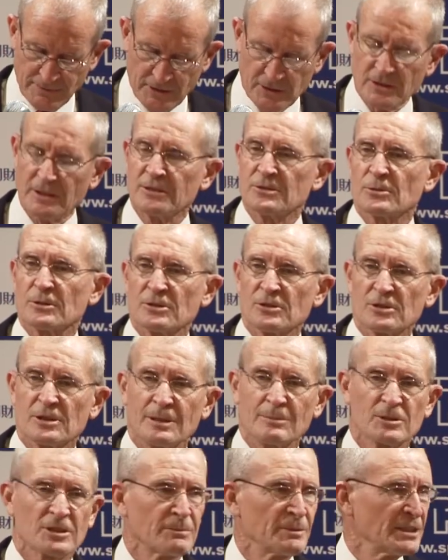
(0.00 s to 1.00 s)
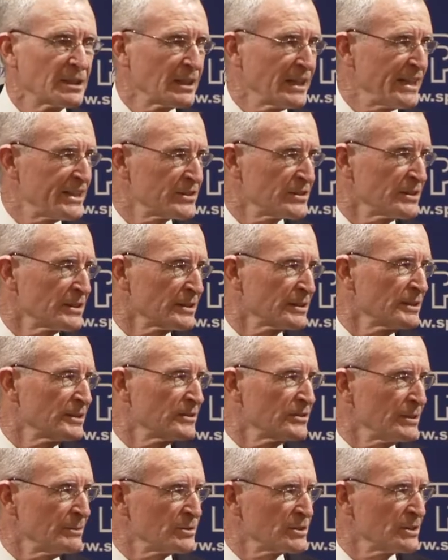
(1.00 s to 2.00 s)
of its interests seems to be elastic,
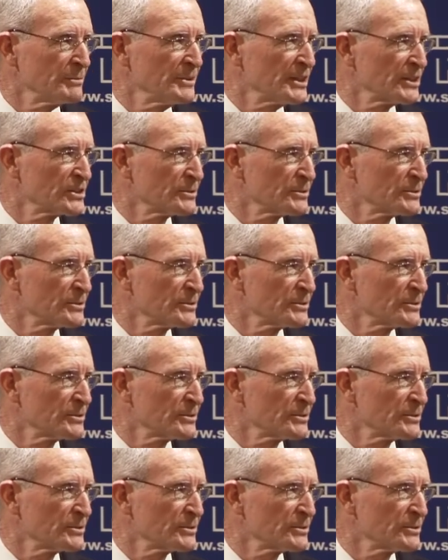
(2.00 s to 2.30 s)
seems to be